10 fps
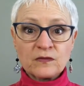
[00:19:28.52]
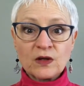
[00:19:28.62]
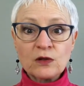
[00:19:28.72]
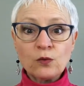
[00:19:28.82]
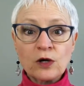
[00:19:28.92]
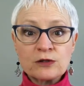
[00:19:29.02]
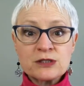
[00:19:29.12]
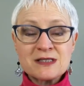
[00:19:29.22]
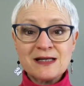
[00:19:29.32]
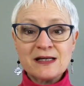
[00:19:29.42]
The
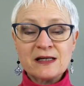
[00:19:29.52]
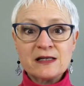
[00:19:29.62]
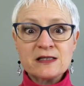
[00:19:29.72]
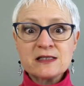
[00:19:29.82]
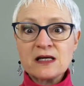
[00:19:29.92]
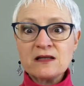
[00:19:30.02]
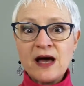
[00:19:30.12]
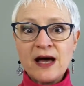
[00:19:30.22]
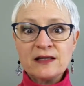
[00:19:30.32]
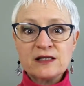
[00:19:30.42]
worst is
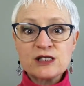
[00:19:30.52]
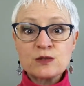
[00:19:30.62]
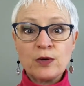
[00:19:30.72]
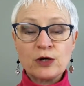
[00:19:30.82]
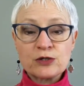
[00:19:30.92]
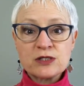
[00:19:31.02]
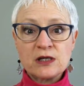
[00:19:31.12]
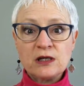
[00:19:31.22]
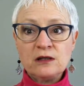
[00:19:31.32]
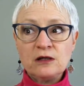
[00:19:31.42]
that this
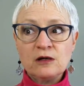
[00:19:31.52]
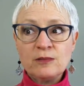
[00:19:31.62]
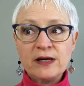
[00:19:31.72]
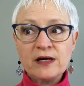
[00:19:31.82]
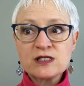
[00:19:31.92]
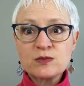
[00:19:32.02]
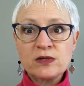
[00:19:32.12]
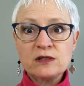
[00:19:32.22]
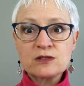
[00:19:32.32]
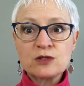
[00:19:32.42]
person, my
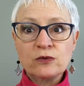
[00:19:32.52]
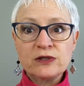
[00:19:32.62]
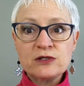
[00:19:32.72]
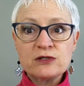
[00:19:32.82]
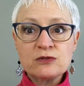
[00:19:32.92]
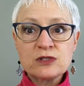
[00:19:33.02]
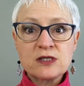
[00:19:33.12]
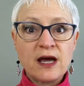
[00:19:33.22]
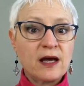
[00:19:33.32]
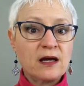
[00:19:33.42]
husband is going to
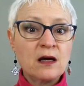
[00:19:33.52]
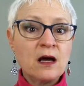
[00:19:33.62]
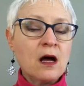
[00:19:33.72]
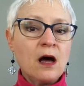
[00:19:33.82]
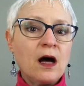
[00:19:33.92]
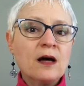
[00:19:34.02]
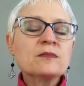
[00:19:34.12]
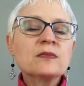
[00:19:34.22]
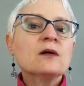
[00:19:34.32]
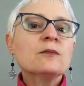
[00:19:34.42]
say,
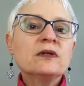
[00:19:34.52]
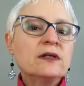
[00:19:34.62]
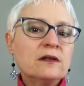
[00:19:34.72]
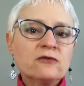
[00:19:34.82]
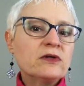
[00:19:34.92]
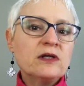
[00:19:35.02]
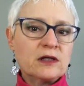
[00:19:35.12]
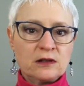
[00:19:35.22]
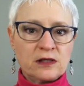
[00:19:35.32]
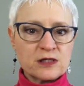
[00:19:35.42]
I'm completely
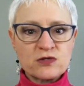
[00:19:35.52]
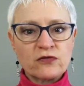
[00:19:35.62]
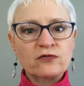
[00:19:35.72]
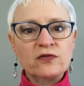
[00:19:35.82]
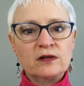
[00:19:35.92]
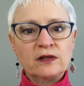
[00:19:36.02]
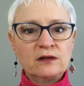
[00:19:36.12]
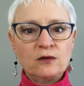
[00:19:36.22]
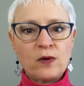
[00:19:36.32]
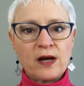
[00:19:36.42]
ridiculous for feeling
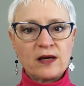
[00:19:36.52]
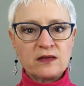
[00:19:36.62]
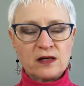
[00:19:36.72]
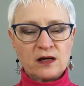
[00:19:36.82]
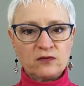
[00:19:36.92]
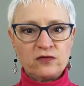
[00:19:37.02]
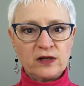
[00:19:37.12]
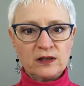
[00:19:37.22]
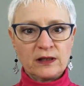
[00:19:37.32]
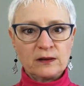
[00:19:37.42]
the way that I'm
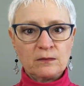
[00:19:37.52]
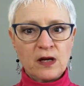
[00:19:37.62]
feeling.